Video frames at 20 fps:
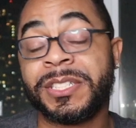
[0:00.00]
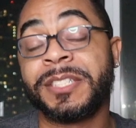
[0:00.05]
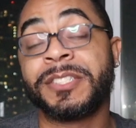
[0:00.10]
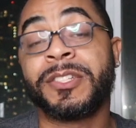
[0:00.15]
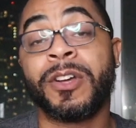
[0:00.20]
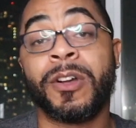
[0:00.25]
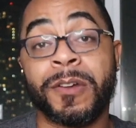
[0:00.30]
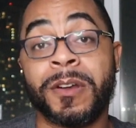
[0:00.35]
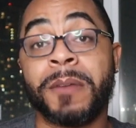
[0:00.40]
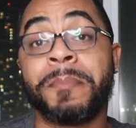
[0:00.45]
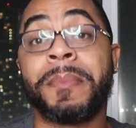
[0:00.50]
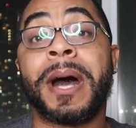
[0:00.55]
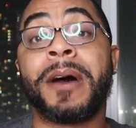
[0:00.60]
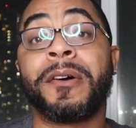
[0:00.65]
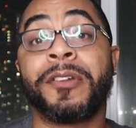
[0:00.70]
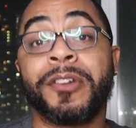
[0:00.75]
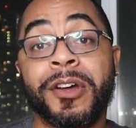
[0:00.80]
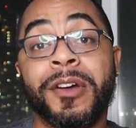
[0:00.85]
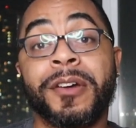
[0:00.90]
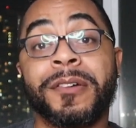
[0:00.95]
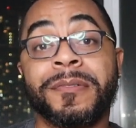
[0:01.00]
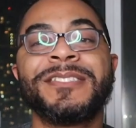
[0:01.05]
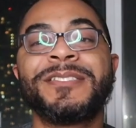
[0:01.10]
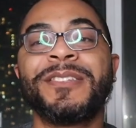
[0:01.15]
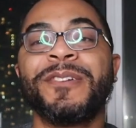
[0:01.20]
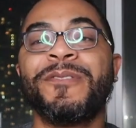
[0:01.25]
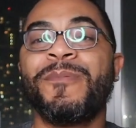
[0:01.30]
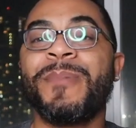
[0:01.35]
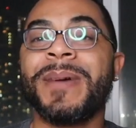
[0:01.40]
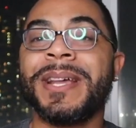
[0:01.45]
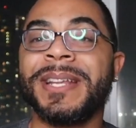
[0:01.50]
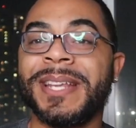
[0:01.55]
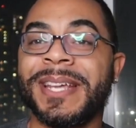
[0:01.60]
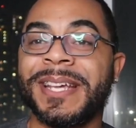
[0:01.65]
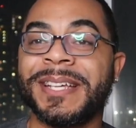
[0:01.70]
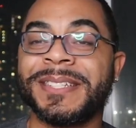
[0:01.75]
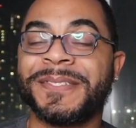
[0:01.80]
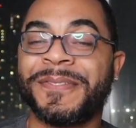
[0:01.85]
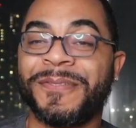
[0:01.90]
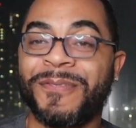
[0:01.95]
she's heard about her. So
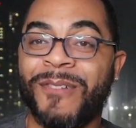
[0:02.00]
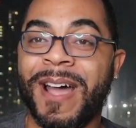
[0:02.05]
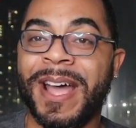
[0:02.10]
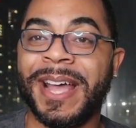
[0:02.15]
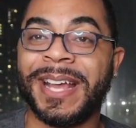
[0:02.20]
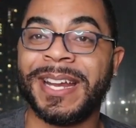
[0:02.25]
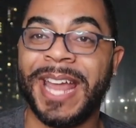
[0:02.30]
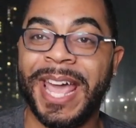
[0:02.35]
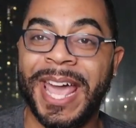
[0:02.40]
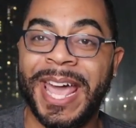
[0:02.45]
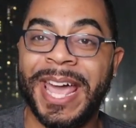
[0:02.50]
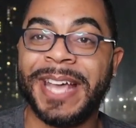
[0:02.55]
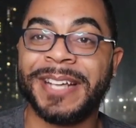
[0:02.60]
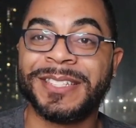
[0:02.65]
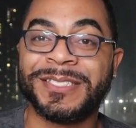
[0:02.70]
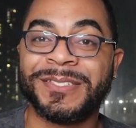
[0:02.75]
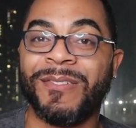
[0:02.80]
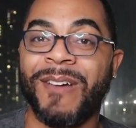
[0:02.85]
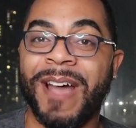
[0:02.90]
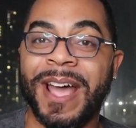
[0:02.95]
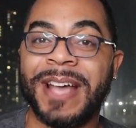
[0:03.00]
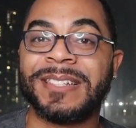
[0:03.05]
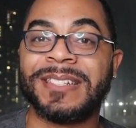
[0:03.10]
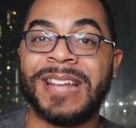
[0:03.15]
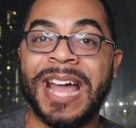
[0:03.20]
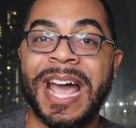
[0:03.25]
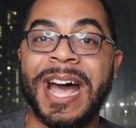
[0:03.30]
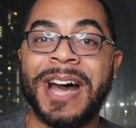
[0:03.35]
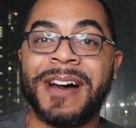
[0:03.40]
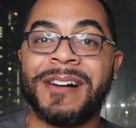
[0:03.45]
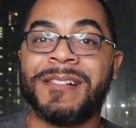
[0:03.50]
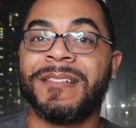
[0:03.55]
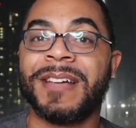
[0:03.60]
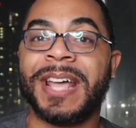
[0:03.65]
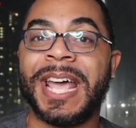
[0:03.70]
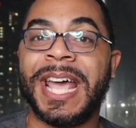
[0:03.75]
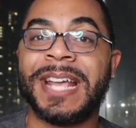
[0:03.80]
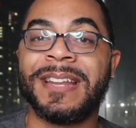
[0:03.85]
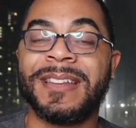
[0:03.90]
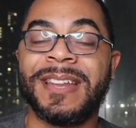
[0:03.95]
Whitney is frying eggs right
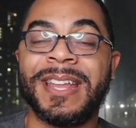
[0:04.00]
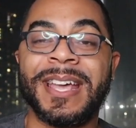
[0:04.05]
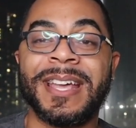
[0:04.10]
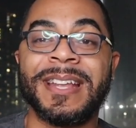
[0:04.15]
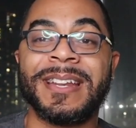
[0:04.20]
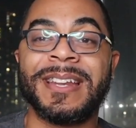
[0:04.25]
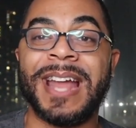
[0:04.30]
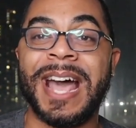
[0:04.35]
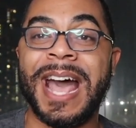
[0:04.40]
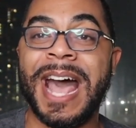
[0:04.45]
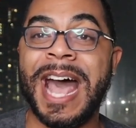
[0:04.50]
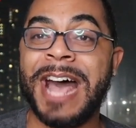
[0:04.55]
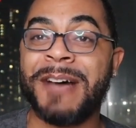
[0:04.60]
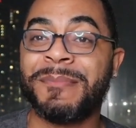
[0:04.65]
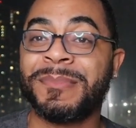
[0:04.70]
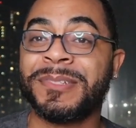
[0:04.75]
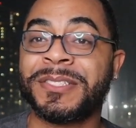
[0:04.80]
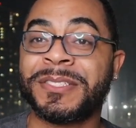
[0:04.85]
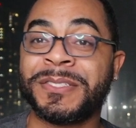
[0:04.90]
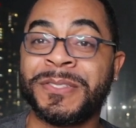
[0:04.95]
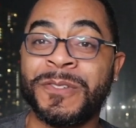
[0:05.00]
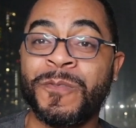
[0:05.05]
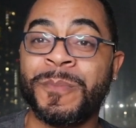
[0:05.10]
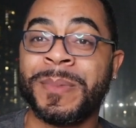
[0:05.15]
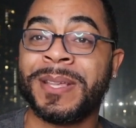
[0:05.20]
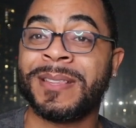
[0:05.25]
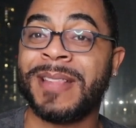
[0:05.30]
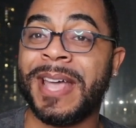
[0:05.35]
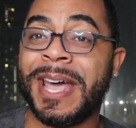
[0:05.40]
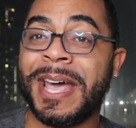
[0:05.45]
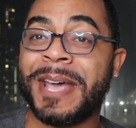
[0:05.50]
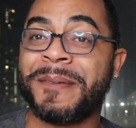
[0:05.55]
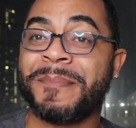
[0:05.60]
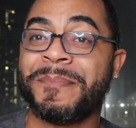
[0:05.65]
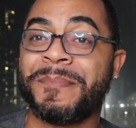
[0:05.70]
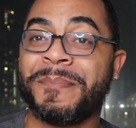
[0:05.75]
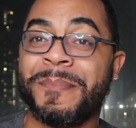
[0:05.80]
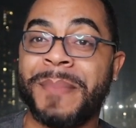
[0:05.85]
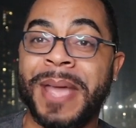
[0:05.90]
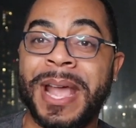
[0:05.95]
now. And then I'm assuming
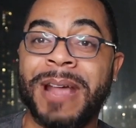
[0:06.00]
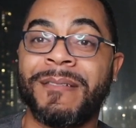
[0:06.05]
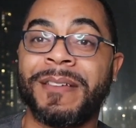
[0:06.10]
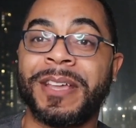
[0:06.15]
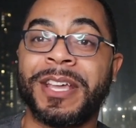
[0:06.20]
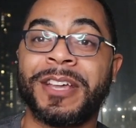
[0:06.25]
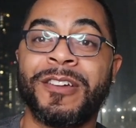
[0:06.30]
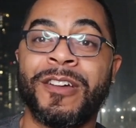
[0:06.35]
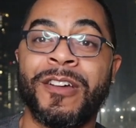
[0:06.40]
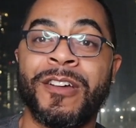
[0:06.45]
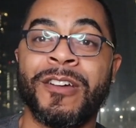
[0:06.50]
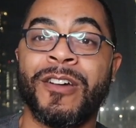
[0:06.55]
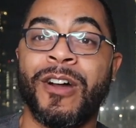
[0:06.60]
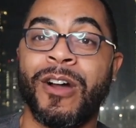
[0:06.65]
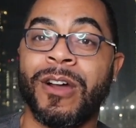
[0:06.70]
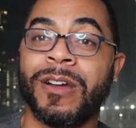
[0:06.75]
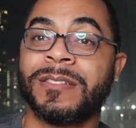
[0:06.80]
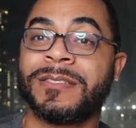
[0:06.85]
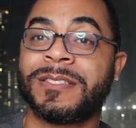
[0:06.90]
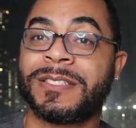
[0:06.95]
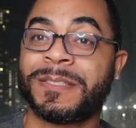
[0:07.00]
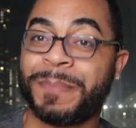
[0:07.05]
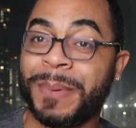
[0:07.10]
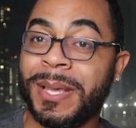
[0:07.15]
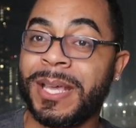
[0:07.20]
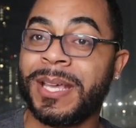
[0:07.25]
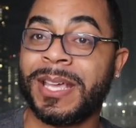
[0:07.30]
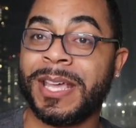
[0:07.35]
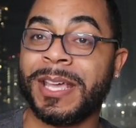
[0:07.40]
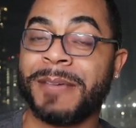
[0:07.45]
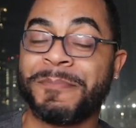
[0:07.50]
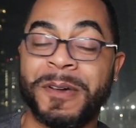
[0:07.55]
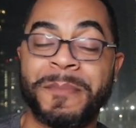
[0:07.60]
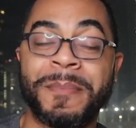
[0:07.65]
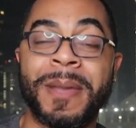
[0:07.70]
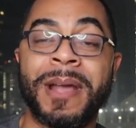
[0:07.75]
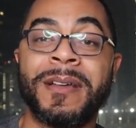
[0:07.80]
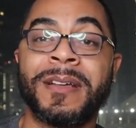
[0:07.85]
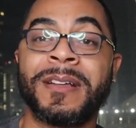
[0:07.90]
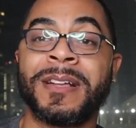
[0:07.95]
that Mary and her aren't speaking,
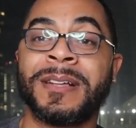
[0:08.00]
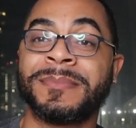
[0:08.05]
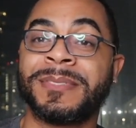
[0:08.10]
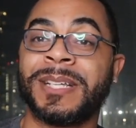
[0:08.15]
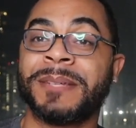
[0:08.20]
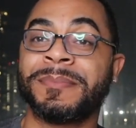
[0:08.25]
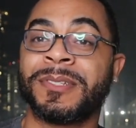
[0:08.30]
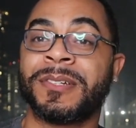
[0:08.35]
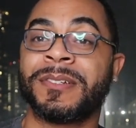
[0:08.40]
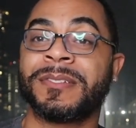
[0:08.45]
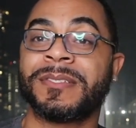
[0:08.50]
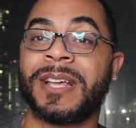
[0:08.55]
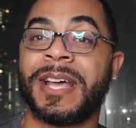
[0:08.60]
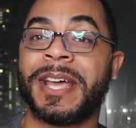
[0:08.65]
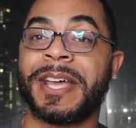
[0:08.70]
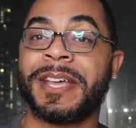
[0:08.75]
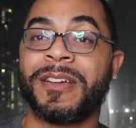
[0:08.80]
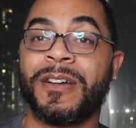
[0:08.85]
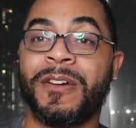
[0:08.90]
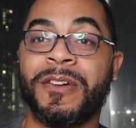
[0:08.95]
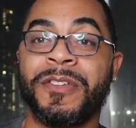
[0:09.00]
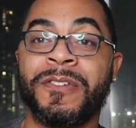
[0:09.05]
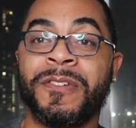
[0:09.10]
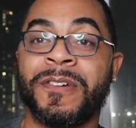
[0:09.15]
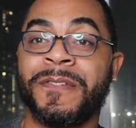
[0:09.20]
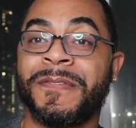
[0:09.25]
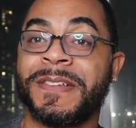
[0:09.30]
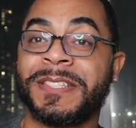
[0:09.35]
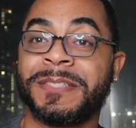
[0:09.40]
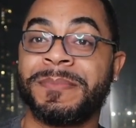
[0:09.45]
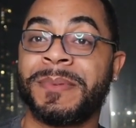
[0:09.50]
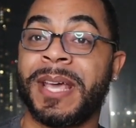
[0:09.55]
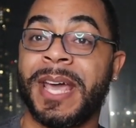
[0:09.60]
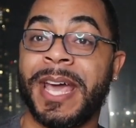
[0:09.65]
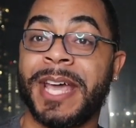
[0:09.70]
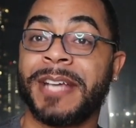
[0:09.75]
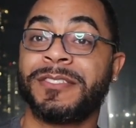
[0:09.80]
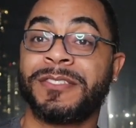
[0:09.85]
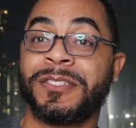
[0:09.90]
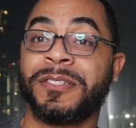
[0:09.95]
but Mary comes up to her like, oh, you gonna fix me
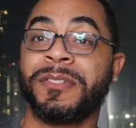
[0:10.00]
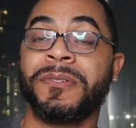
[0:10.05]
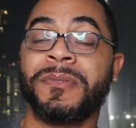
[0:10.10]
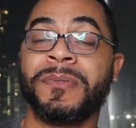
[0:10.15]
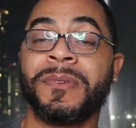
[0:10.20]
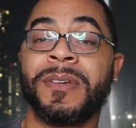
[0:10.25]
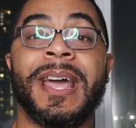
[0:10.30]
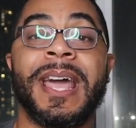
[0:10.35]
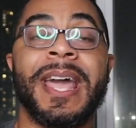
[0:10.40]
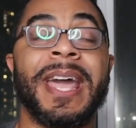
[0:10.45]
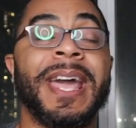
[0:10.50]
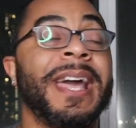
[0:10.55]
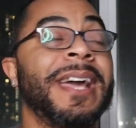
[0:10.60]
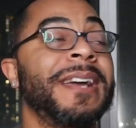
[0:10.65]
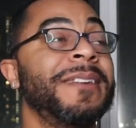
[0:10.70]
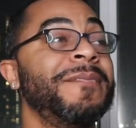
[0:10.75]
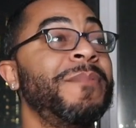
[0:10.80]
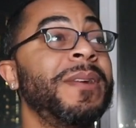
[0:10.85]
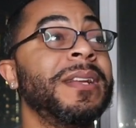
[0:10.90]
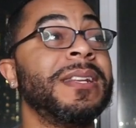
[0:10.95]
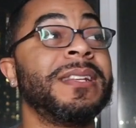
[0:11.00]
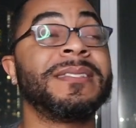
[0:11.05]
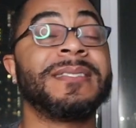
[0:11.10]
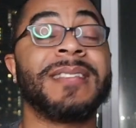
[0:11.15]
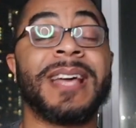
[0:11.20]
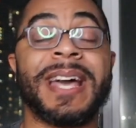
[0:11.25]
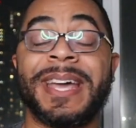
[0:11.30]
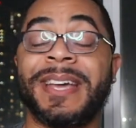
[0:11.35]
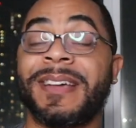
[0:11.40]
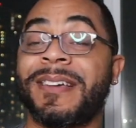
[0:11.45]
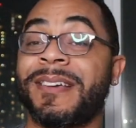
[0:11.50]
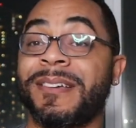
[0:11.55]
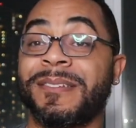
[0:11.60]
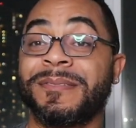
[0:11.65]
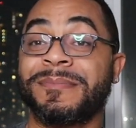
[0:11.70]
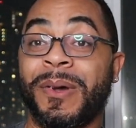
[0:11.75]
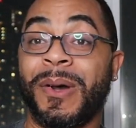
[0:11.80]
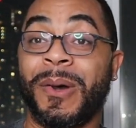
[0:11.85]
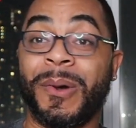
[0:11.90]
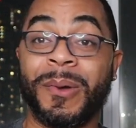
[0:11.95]
an egg too? And Whitney's like,
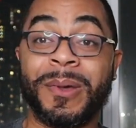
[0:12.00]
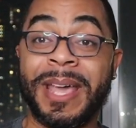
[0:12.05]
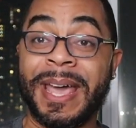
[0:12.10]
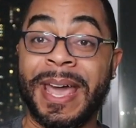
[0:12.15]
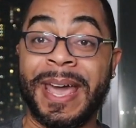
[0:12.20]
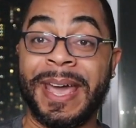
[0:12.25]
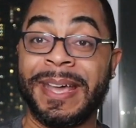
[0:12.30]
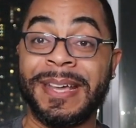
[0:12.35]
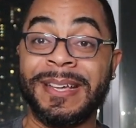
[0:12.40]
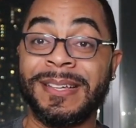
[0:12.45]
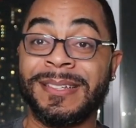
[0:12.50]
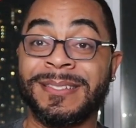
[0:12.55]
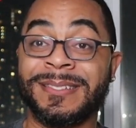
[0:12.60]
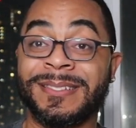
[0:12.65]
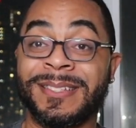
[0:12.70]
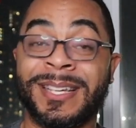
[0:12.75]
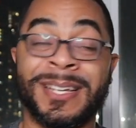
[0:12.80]
okay.